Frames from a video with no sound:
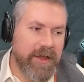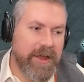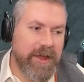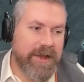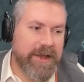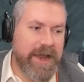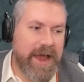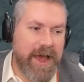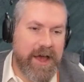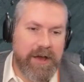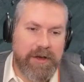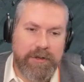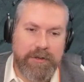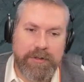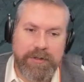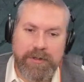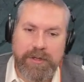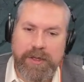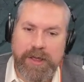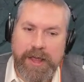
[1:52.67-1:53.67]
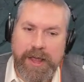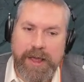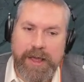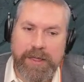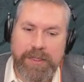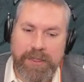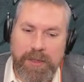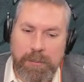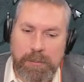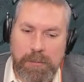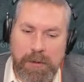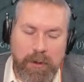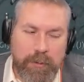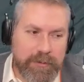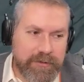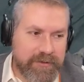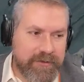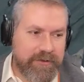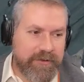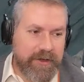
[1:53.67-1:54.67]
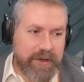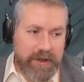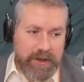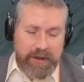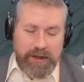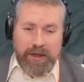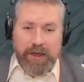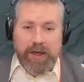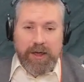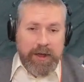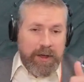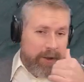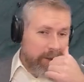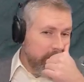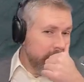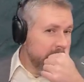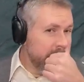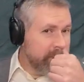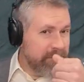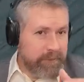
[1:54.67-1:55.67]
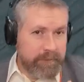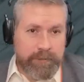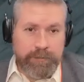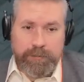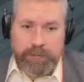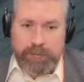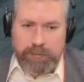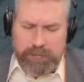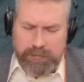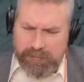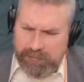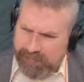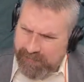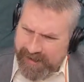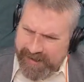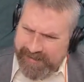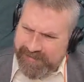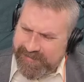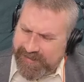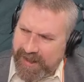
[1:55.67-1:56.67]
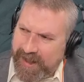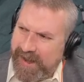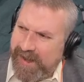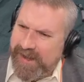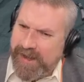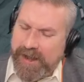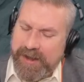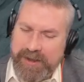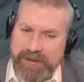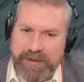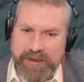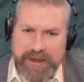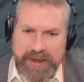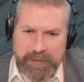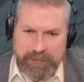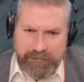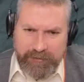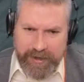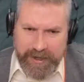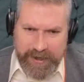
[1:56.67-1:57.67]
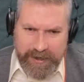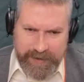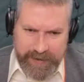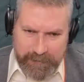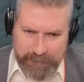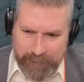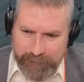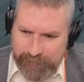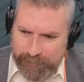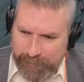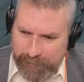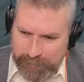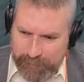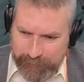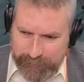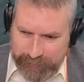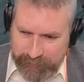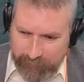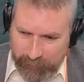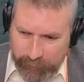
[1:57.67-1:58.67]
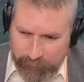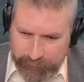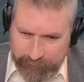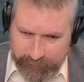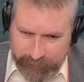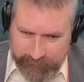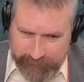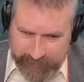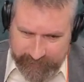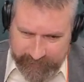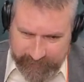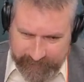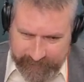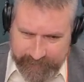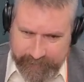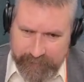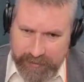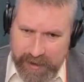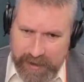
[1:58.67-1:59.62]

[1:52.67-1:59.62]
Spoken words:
Now, the most, I keep forgetting that most people don't use this.